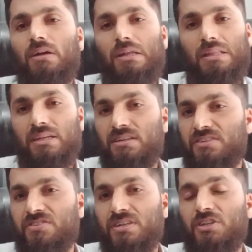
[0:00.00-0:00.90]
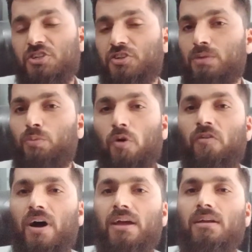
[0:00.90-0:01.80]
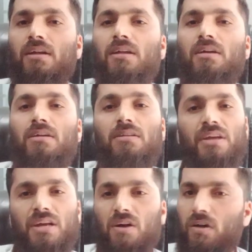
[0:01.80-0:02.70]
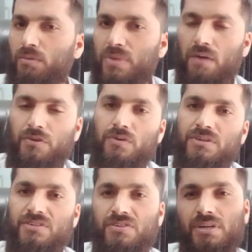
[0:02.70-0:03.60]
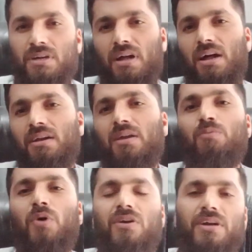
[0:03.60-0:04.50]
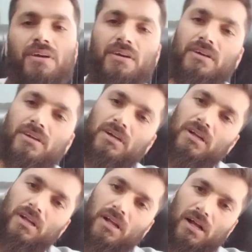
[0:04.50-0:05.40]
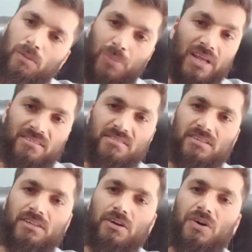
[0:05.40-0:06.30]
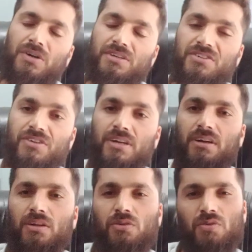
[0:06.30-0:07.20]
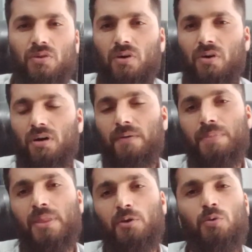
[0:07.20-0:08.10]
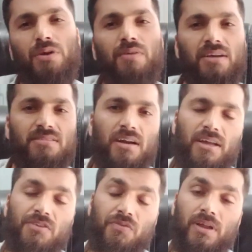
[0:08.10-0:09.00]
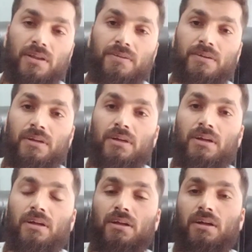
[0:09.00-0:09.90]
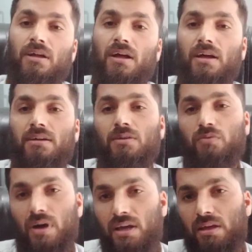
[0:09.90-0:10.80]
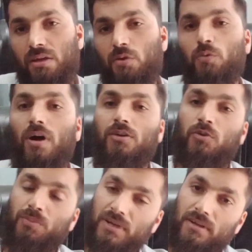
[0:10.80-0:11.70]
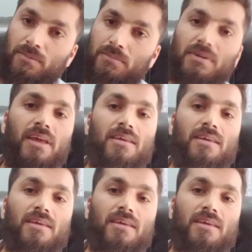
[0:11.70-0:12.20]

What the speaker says: the district profile, the economy of your district, and important places in your district. So do revise that as well. And why you want to become a